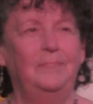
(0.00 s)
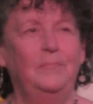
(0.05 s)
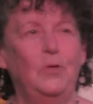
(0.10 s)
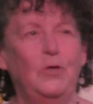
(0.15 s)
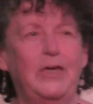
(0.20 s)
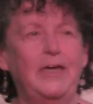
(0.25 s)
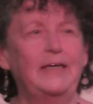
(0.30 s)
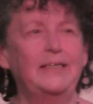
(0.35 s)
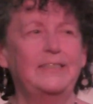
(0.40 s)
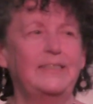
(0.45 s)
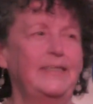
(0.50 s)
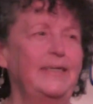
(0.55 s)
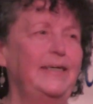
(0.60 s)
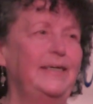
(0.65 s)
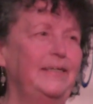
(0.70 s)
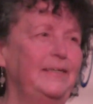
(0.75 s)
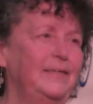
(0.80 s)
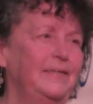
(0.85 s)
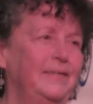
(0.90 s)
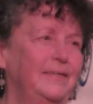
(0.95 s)
You can't see
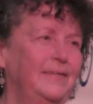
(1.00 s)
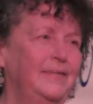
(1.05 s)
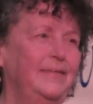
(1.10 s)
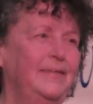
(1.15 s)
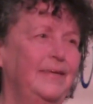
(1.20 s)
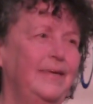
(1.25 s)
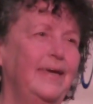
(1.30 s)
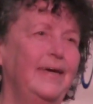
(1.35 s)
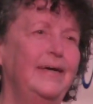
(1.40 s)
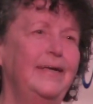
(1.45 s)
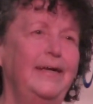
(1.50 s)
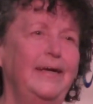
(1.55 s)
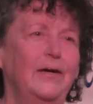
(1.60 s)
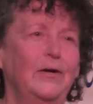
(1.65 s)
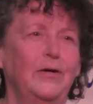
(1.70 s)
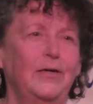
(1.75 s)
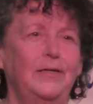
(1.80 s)
it. You can't hear